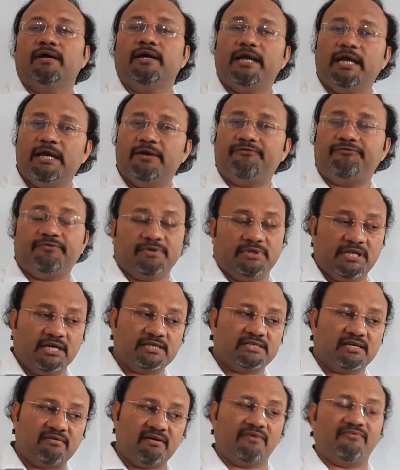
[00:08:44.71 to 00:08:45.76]
If their
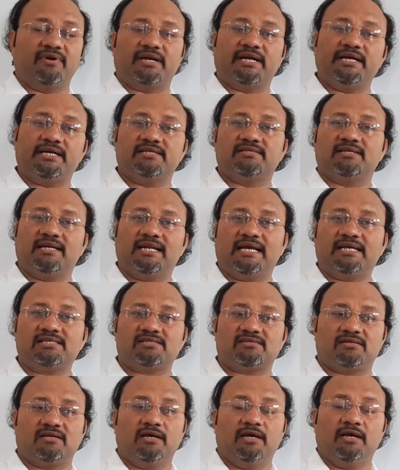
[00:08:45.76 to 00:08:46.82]
survival rate is
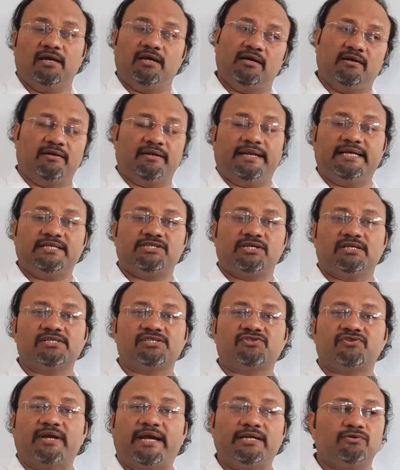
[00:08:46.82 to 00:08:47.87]
less, nature
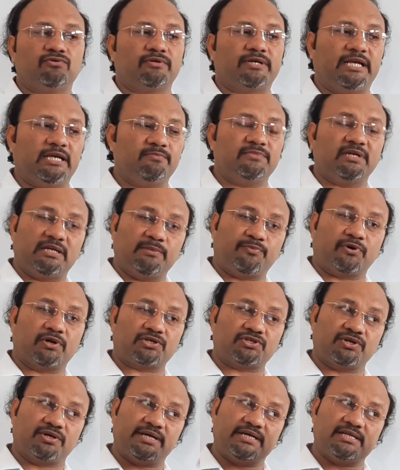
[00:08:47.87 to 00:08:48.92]
is trying to keep the
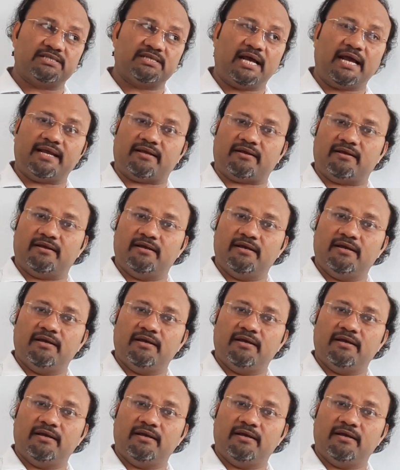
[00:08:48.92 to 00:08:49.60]
reproduction rate is high.